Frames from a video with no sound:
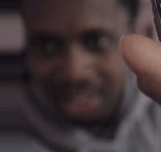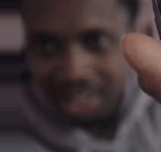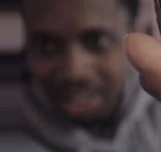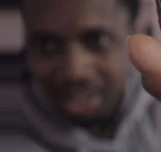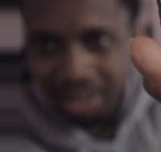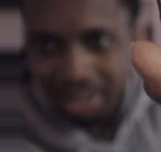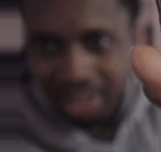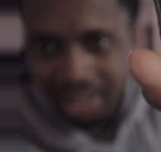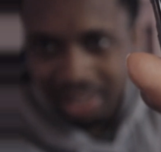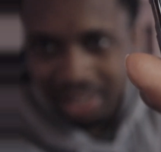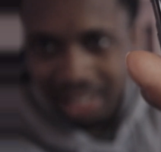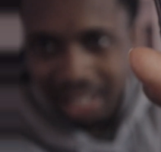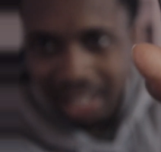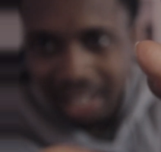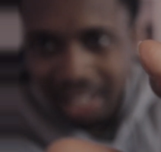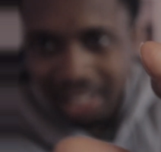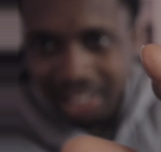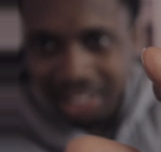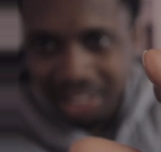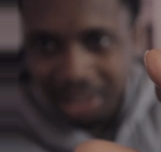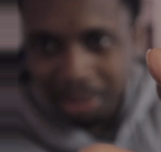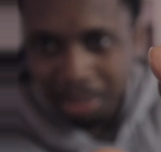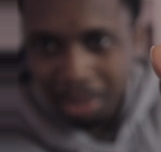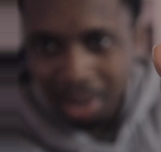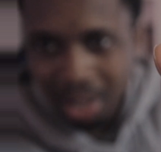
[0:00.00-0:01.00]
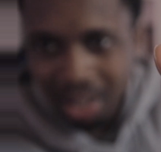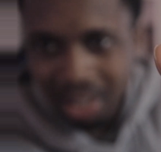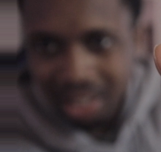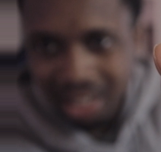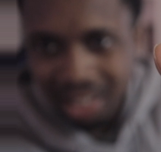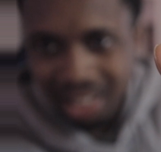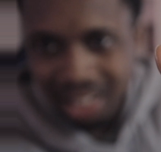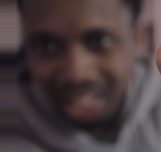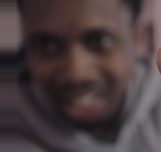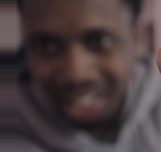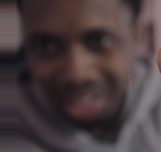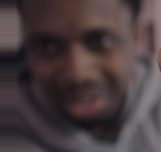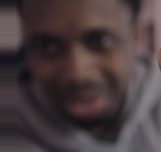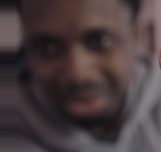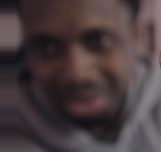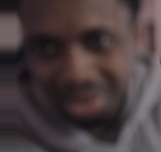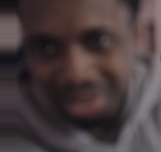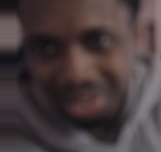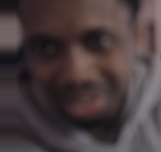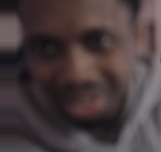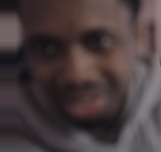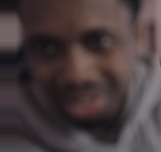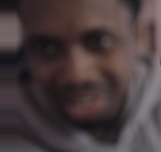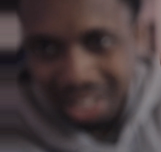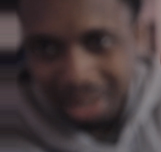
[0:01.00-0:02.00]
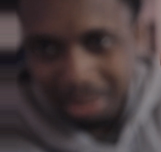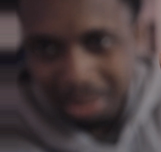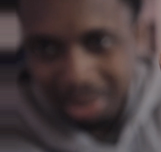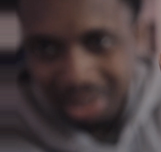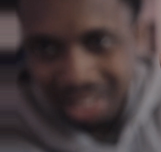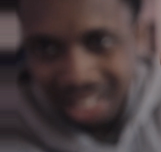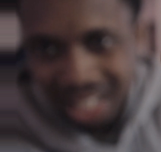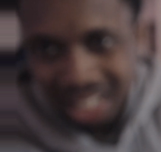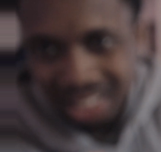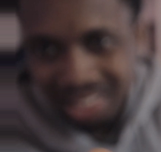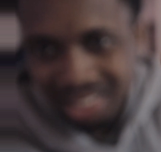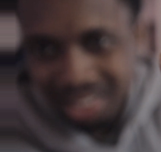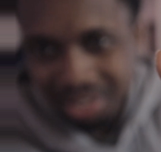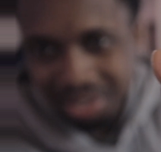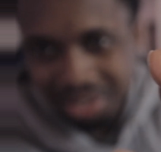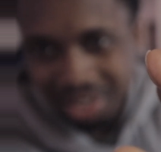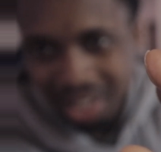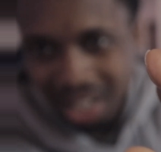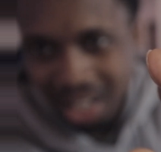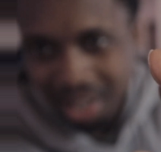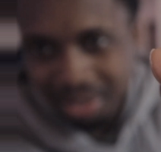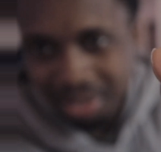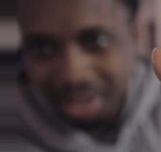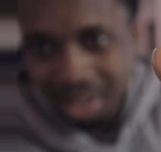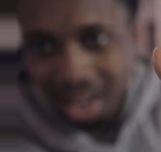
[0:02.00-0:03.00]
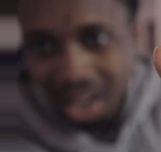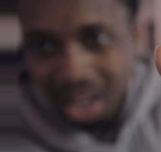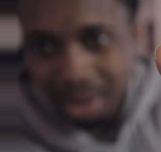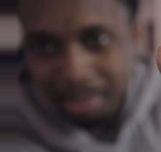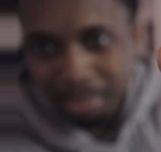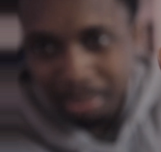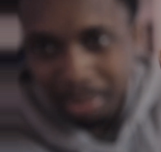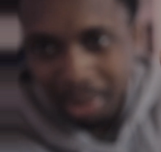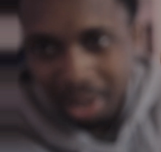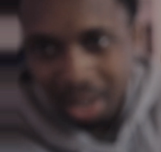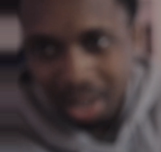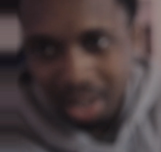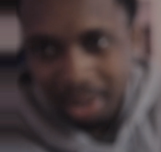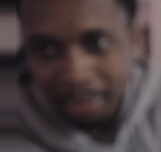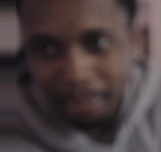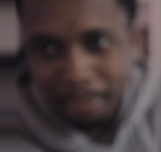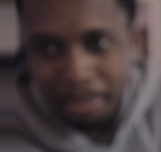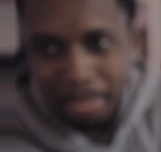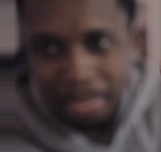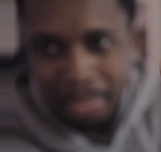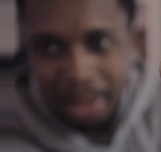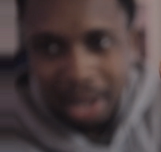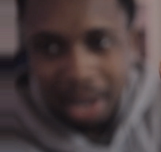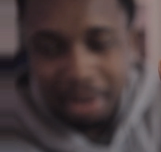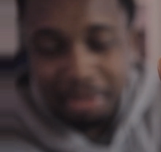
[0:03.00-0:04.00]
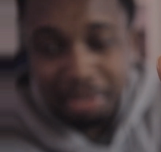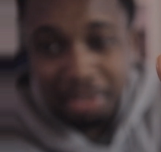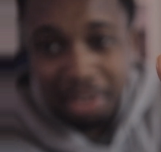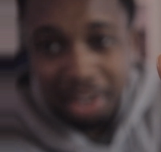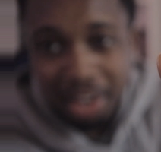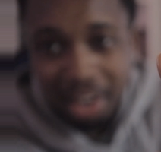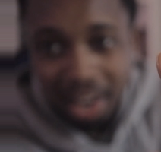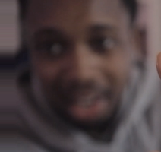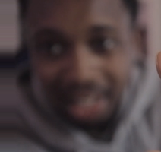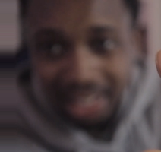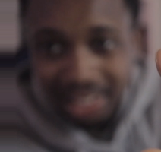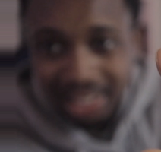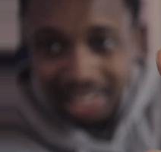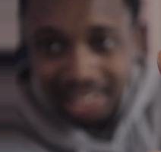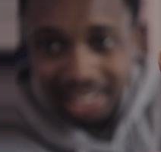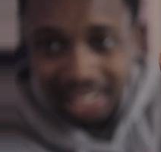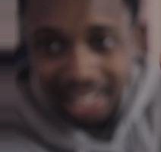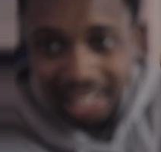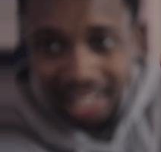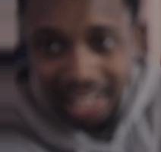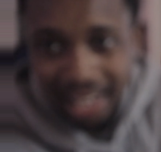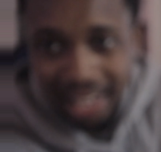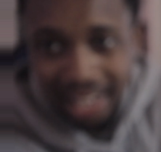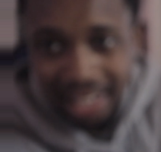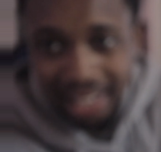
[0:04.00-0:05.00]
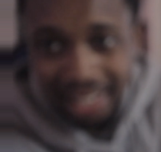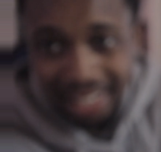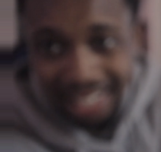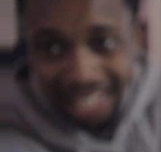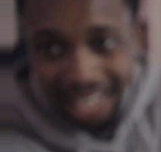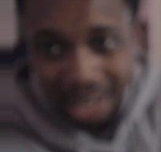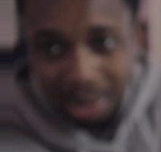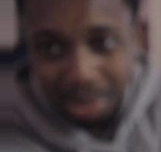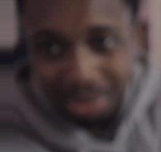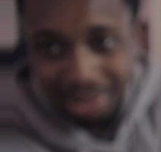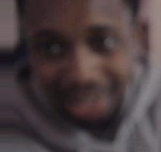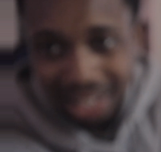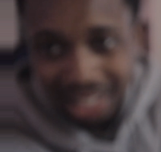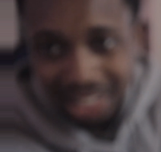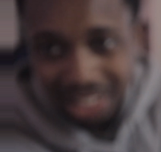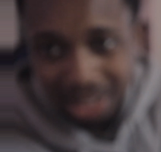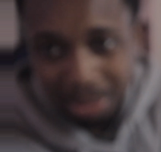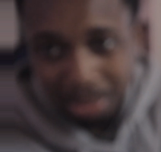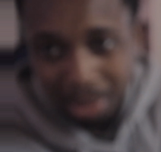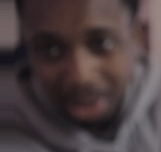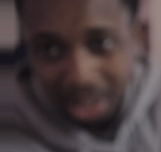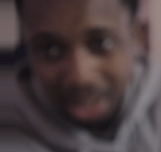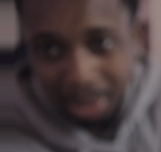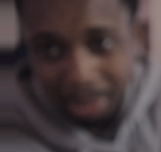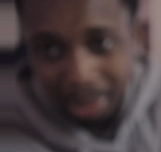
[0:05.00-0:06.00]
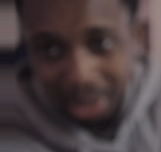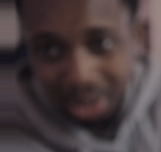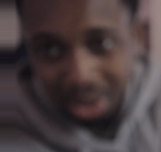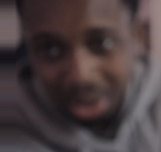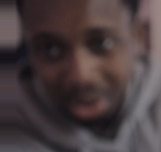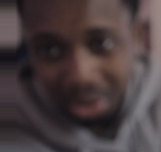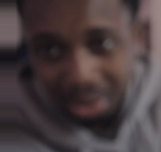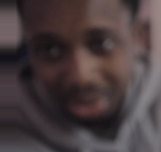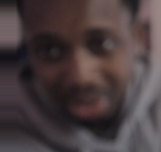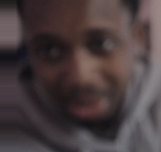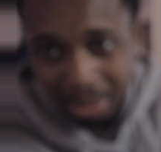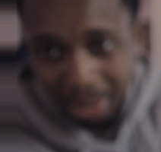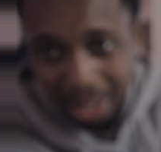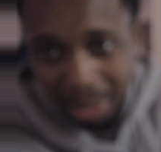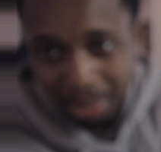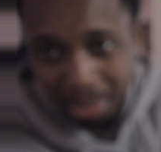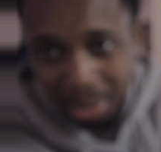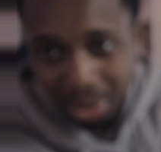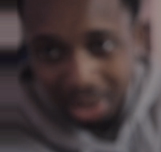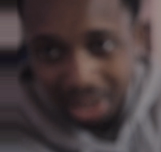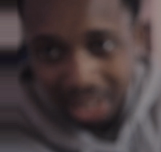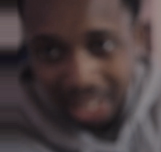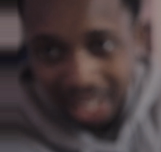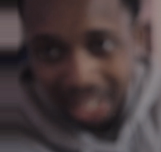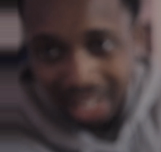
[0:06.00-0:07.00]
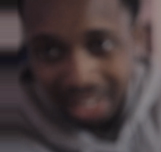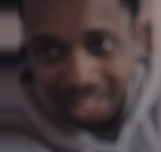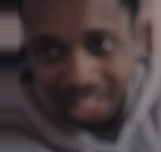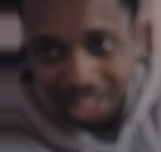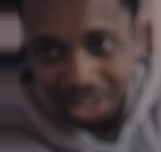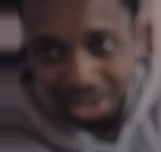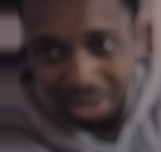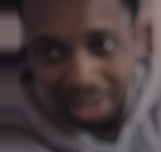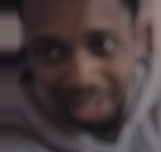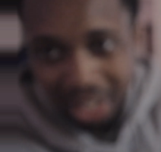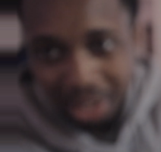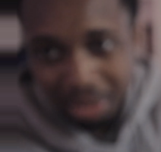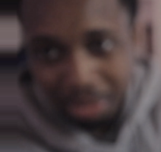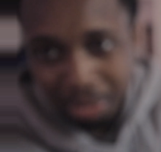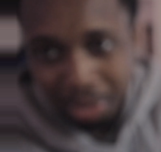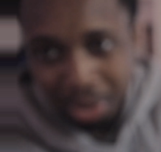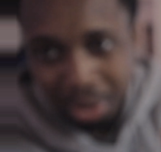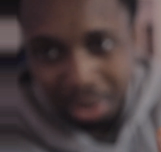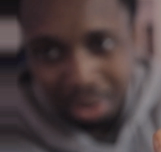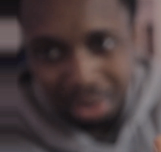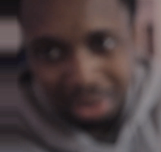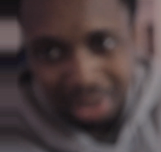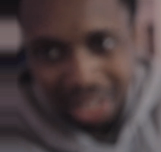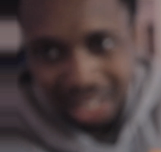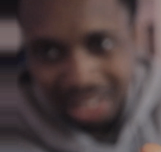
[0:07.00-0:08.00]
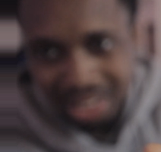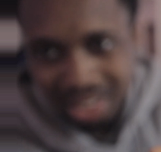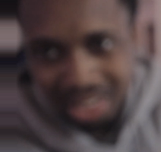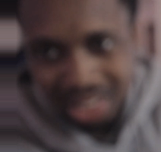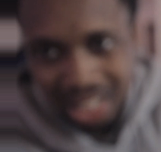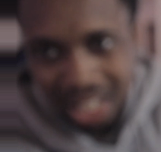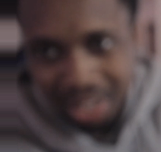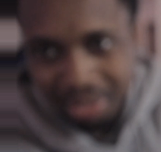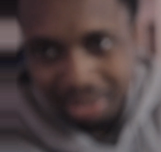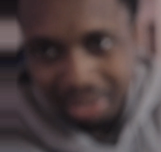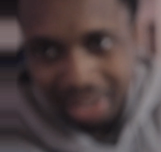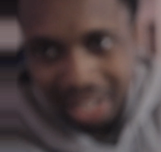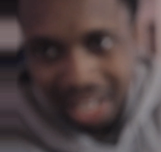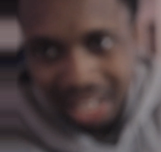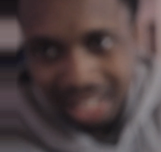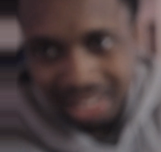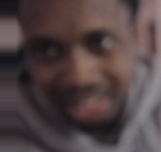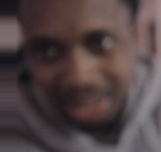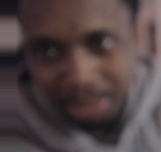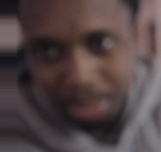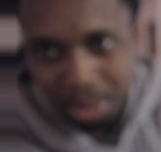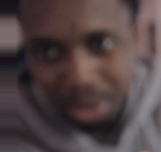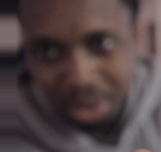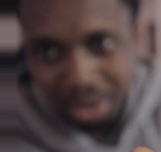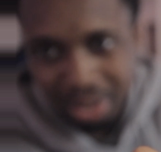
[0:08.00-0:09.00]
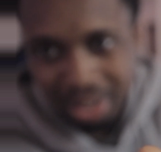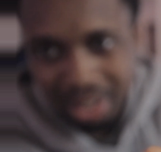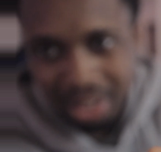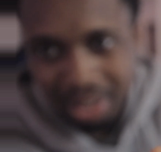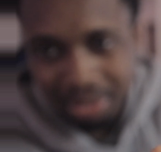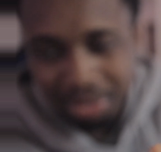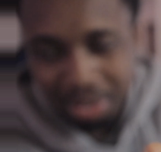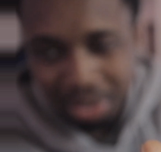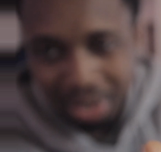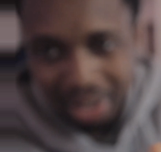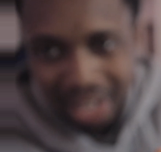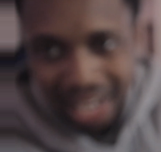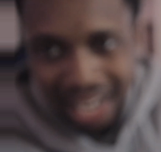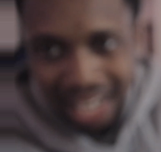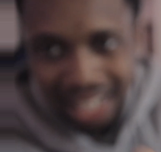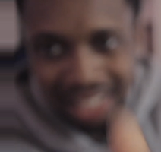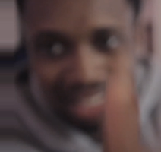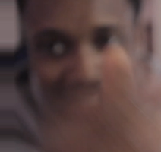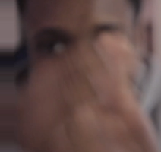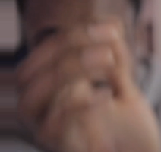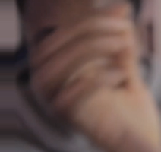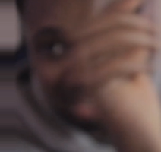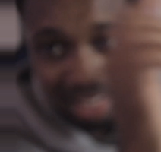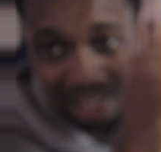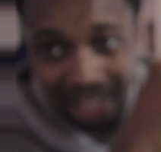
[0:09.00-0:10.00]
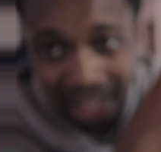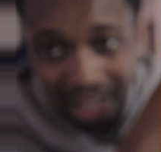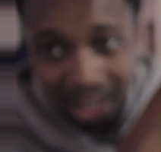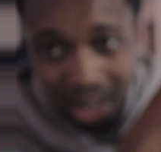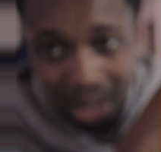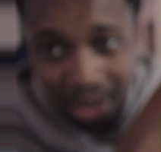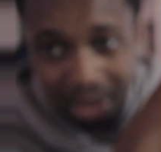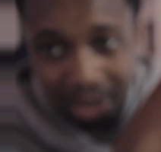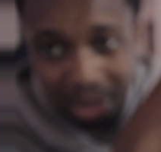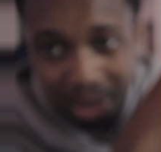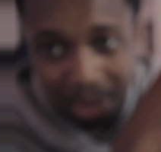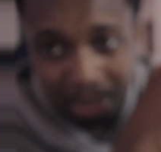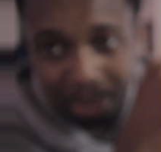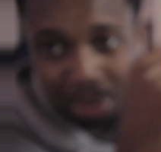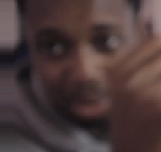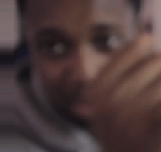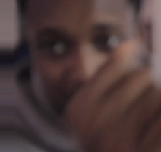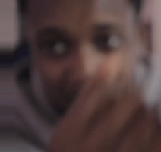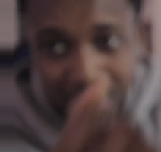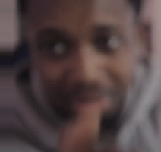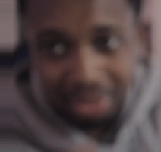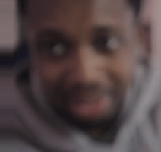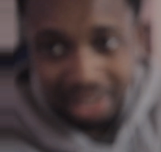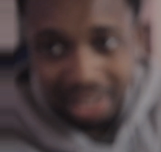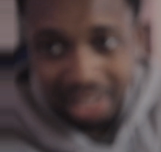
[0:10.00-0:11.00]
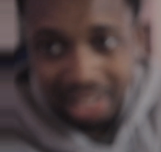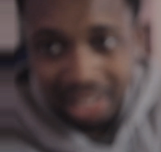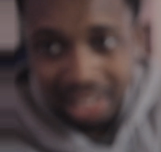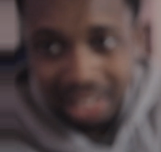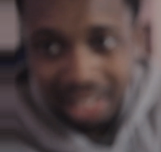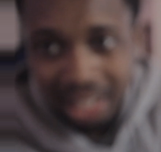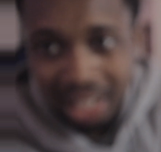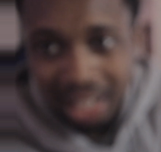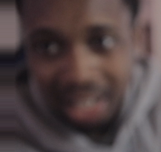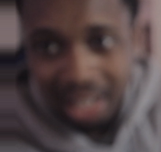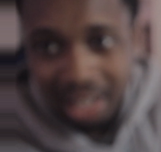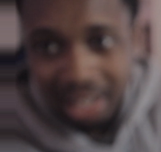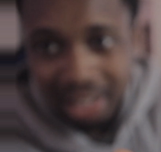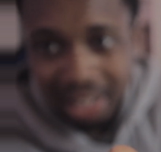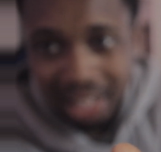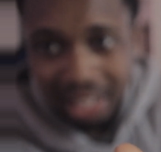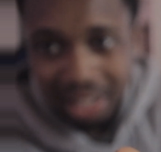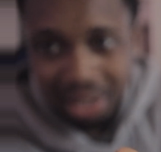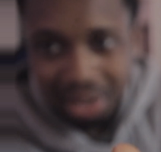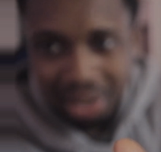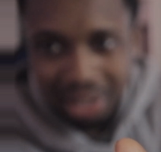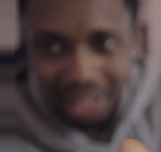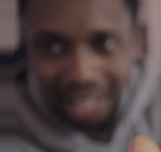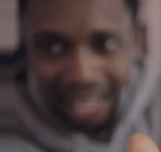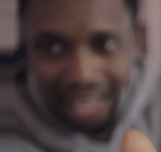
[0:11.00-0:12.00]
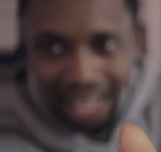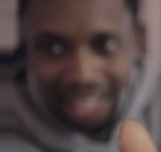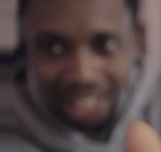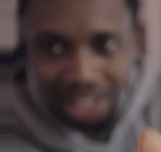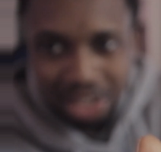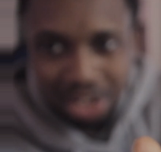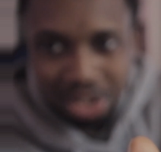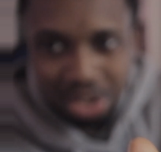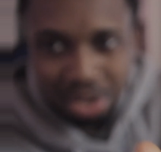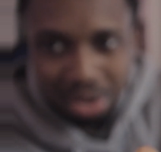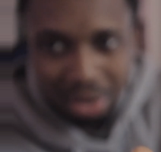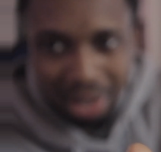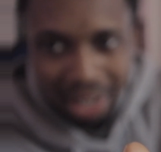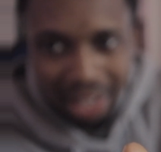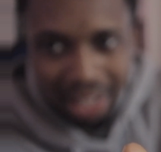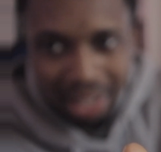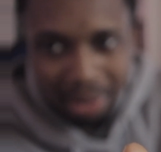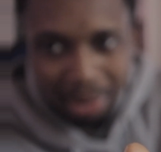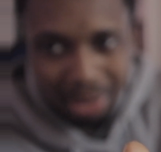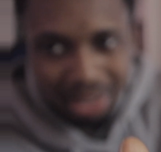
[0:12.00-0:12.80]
So there's IG Market. I don't really use that much. I've got a account with IG Market, but I don't use them that much. There's TradingView. That's just like for analysis, like on the computer over there, that you can try.